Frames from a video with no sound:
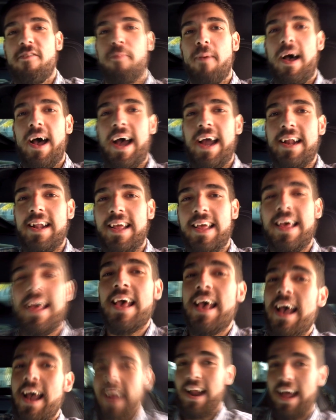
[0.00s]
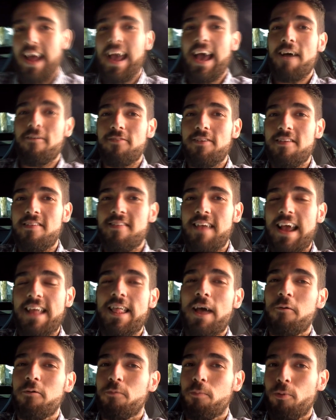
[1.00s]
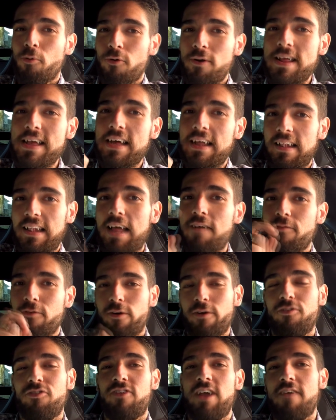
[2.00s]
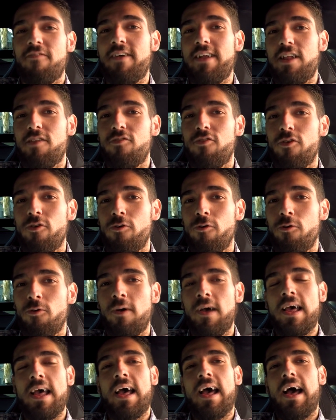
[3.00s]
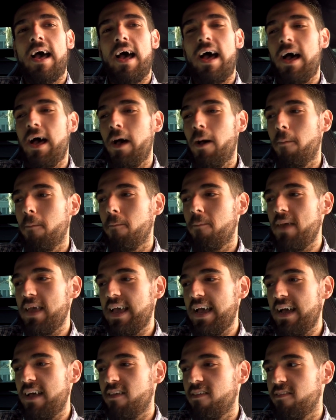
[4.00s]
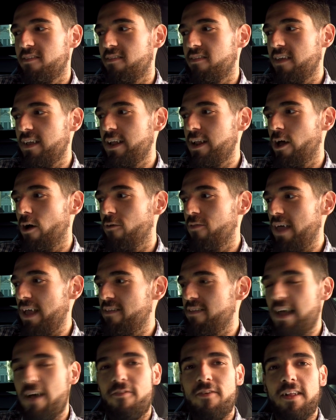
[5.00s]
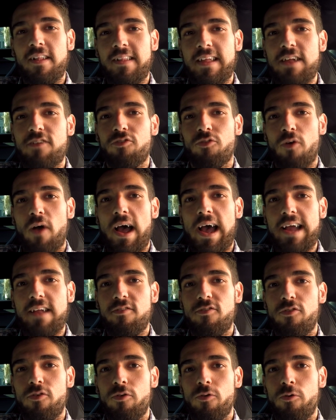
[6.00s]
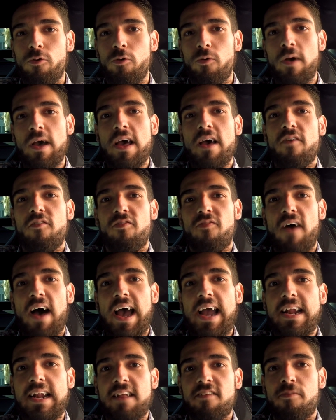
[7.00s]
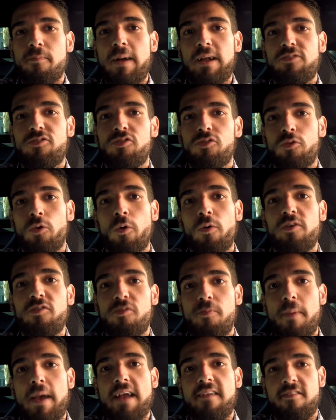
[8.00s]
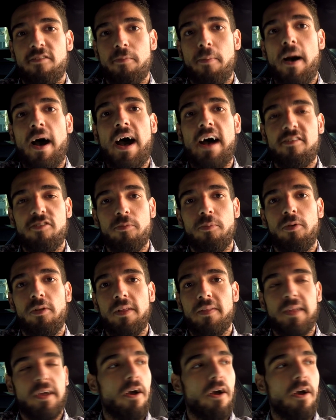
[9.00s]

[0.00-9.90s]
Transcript: behind it. And I have to say, that was pretty clever of Chevy to do, um, because, you know, they definitely tried to find as much storage space as possible in the